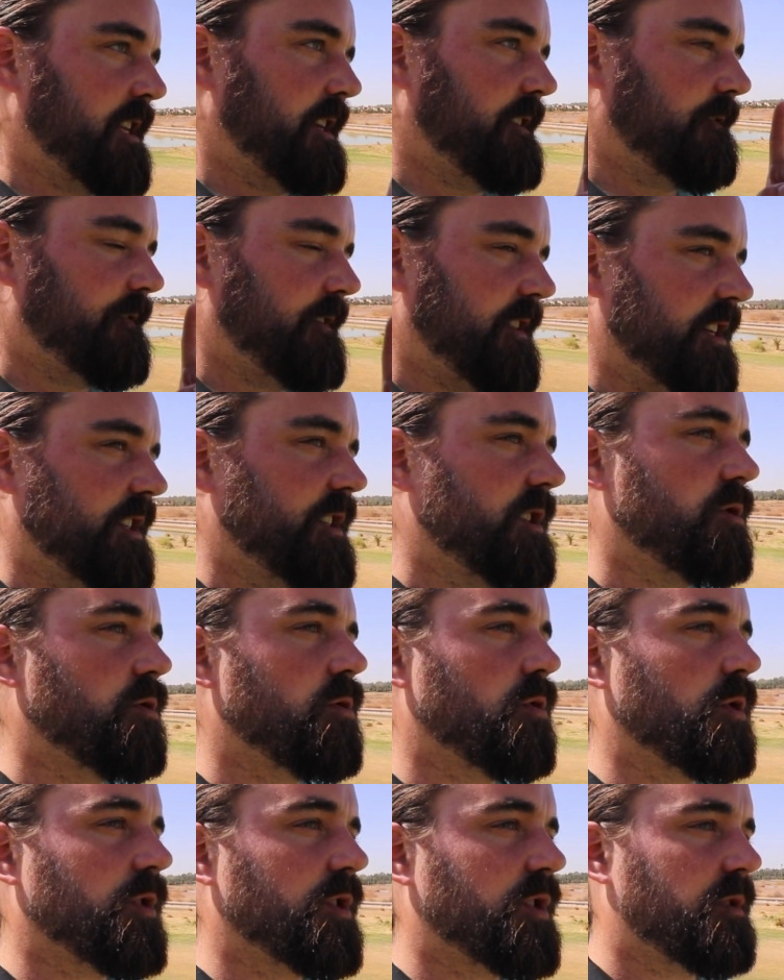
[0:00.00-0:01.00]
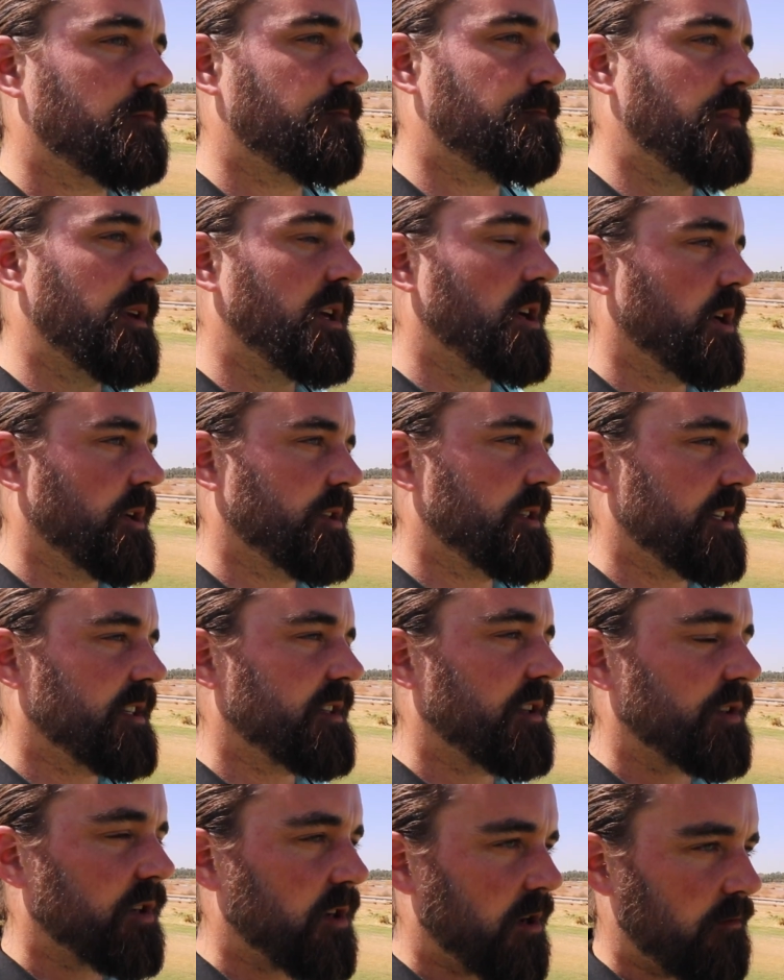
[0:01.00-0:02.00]
for this course because it's
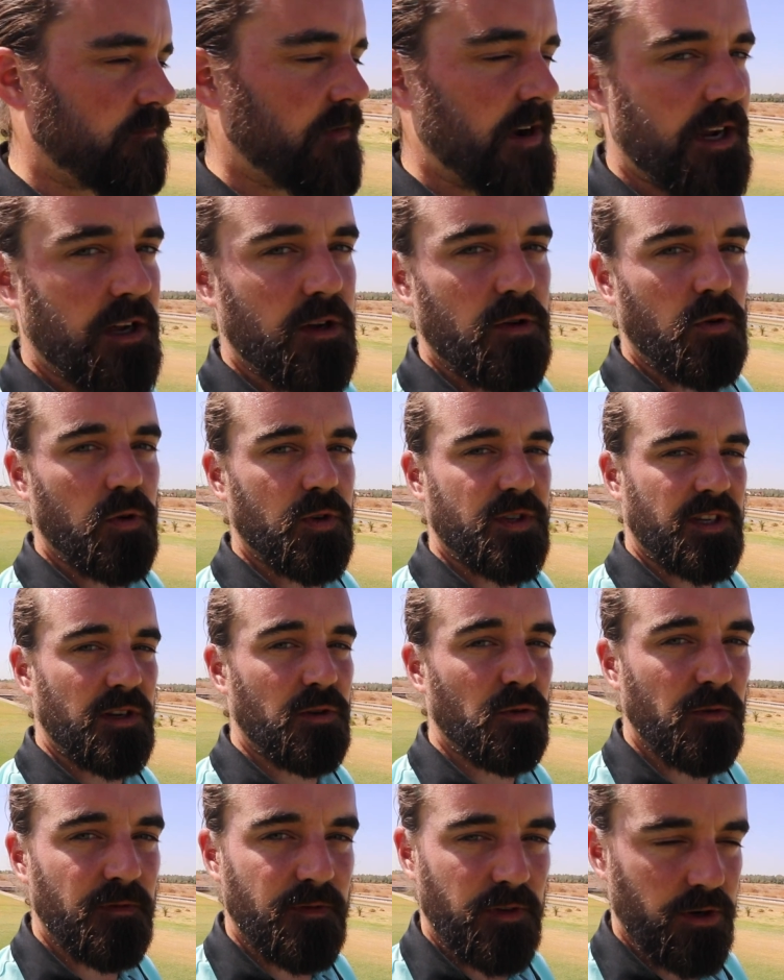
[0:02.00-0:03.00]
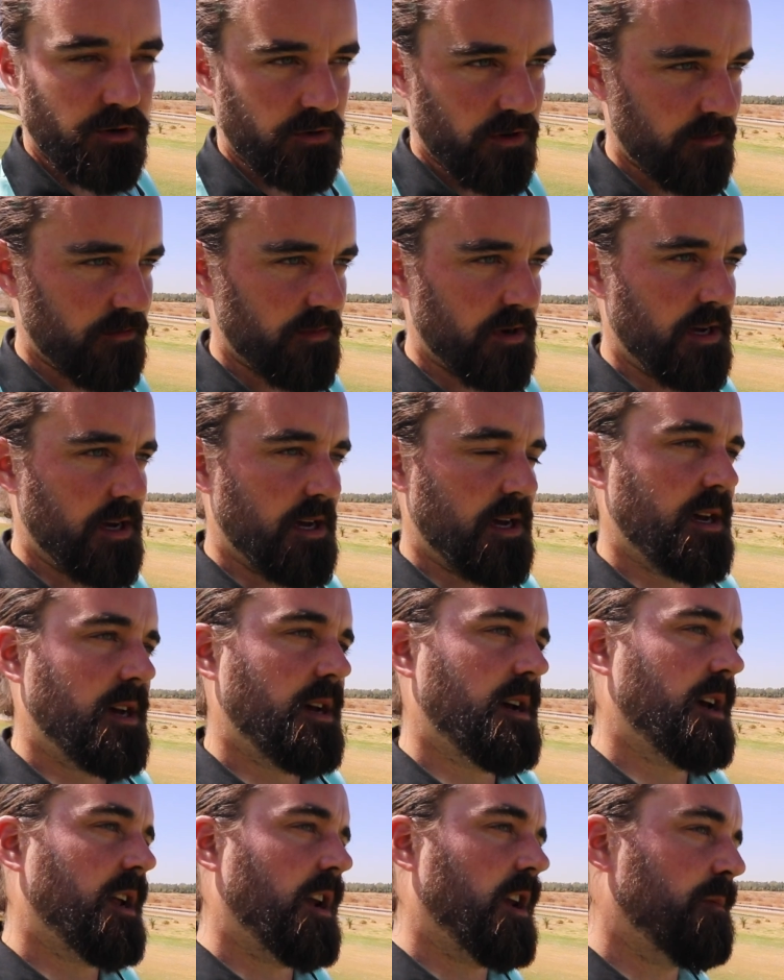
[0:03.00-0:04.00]
the top ranked course in all of Europe,
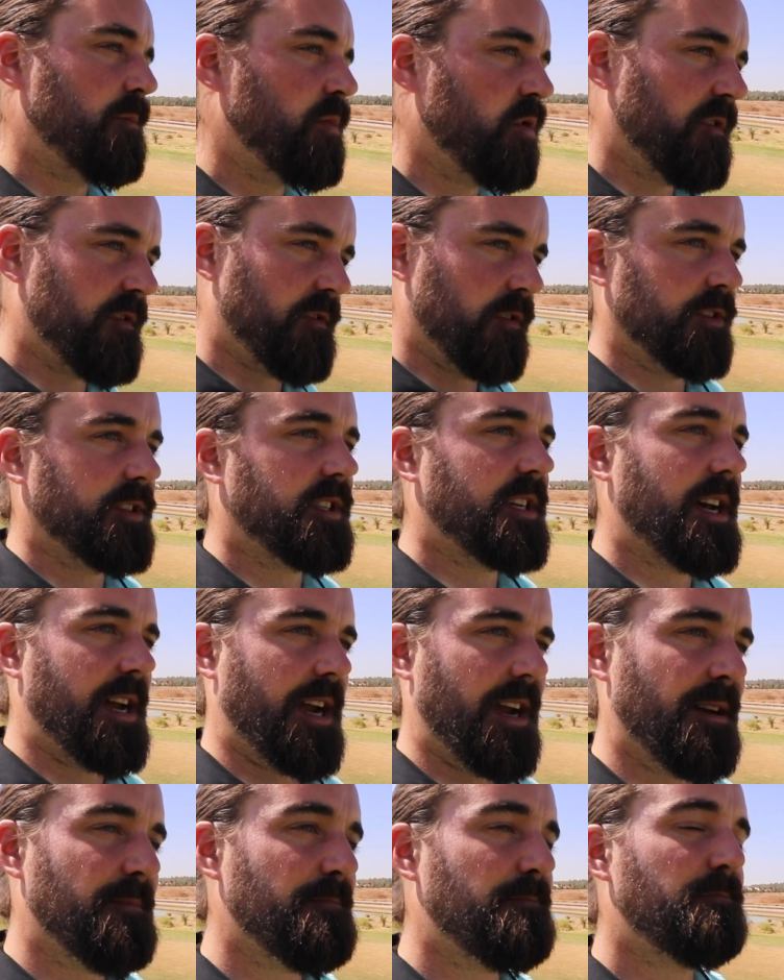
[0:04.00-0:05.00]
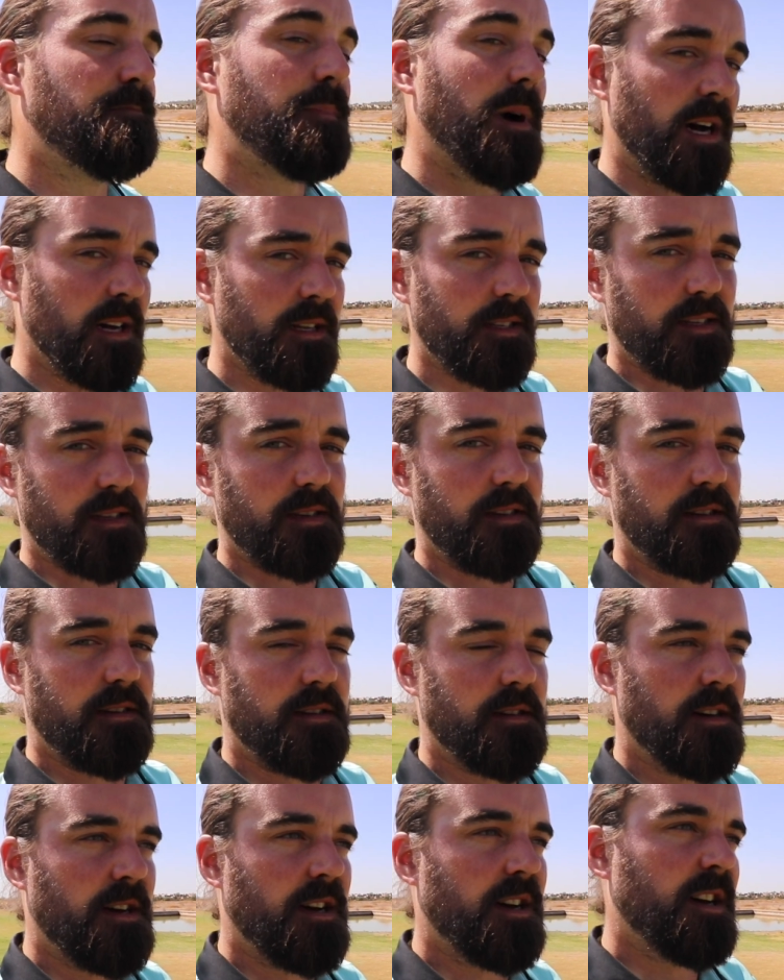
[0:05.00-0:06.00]
Le Fontaine, but
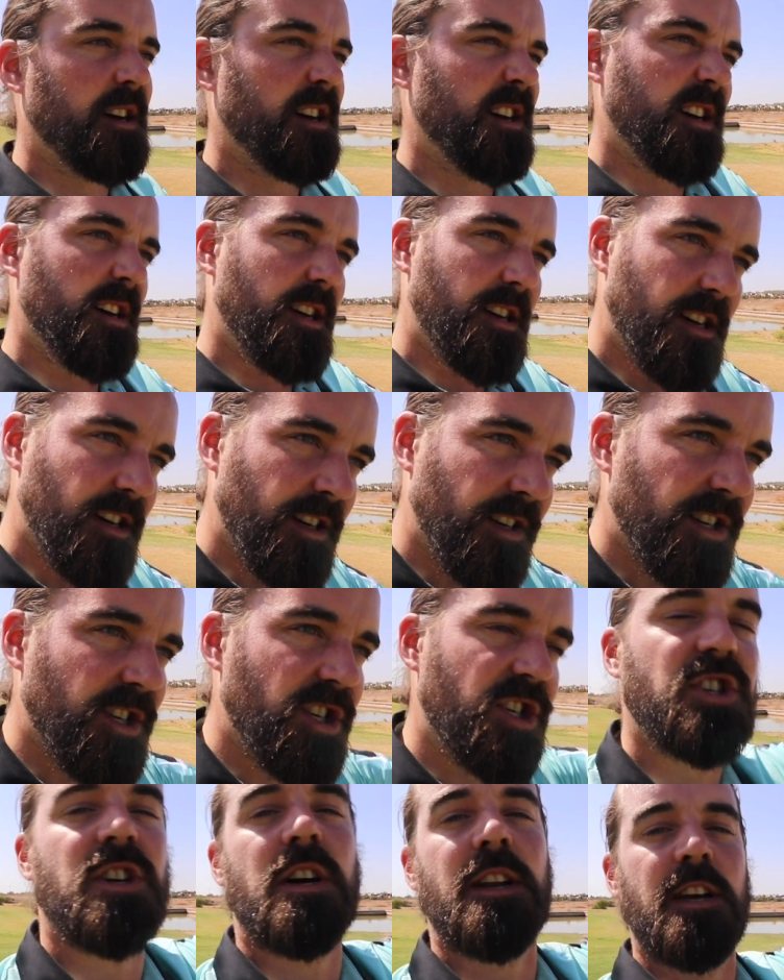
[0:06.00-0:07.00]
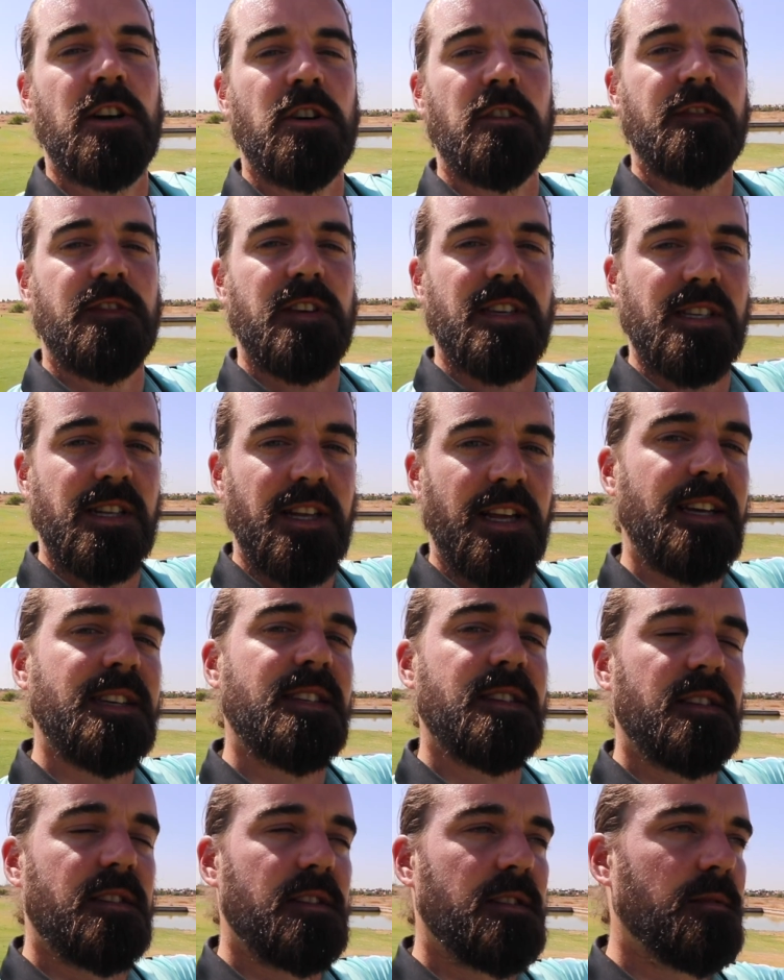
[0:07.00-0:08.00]
I'm going to shun it off this
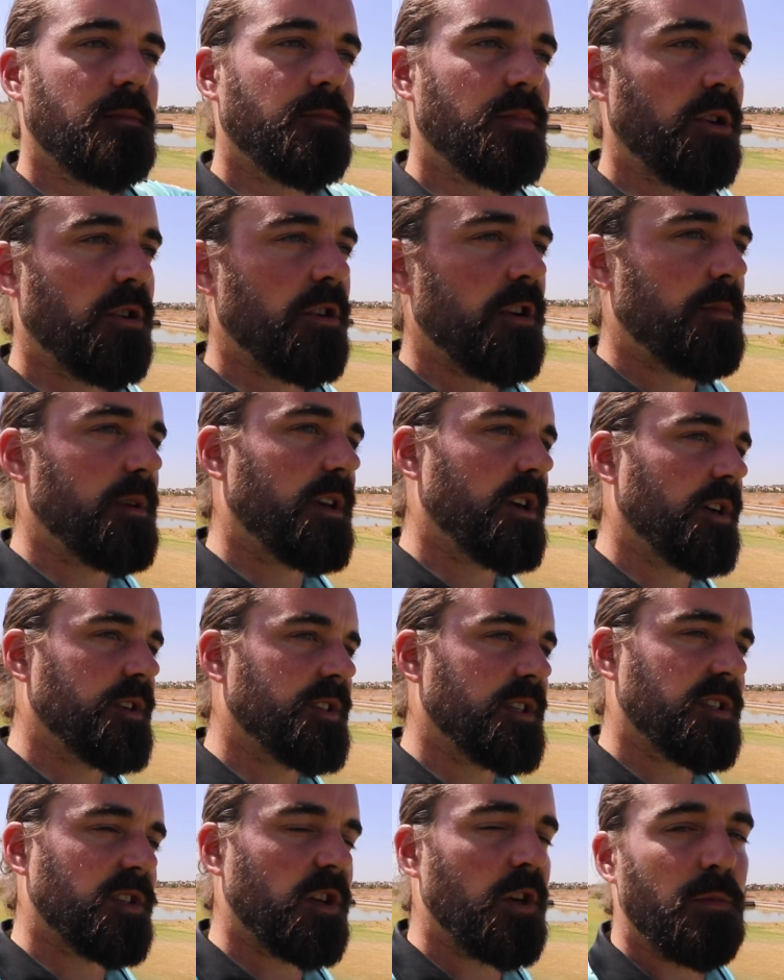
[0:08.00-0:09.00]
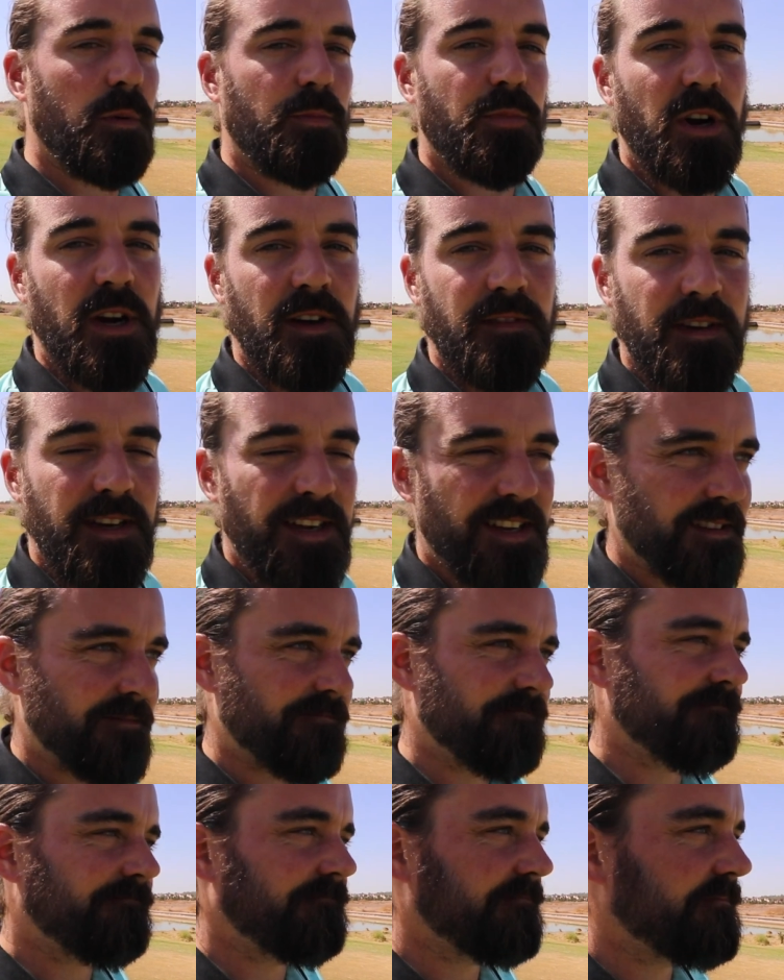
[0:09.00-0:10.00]
list purely because it's uber private
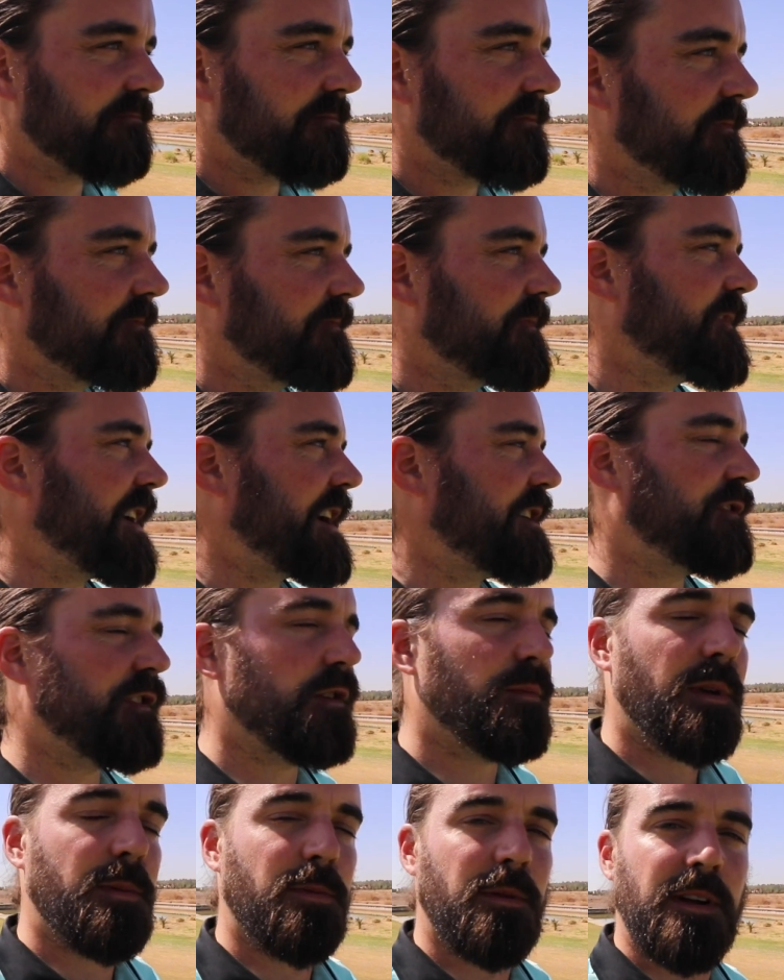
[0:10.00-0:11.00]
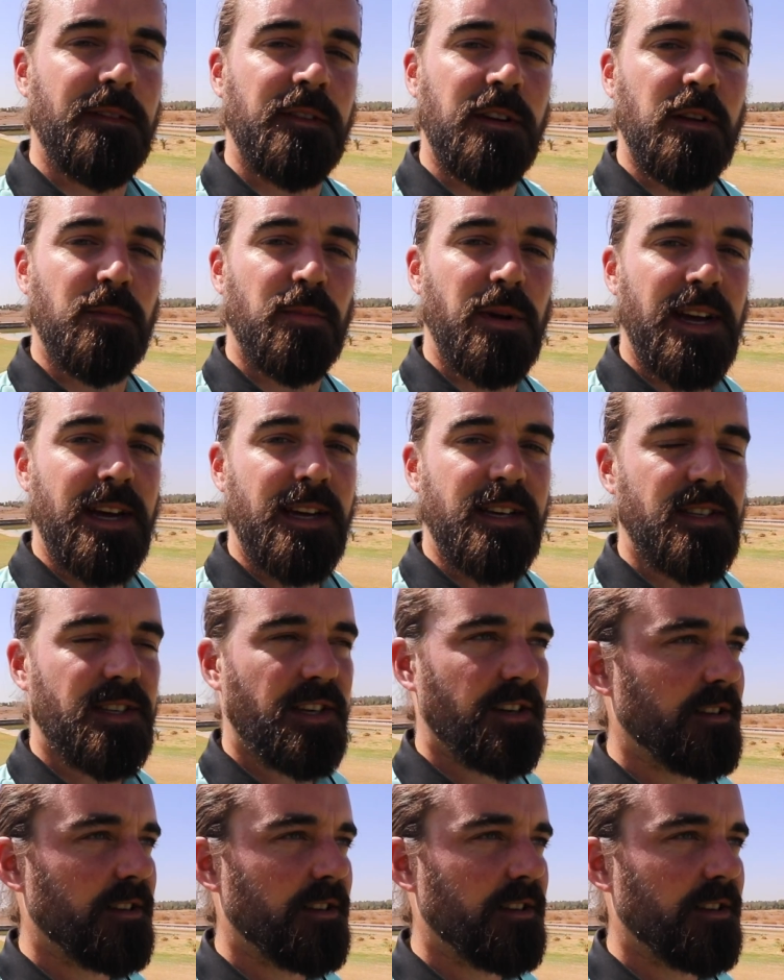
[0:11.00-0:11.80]
and very few people are ever going to play it. So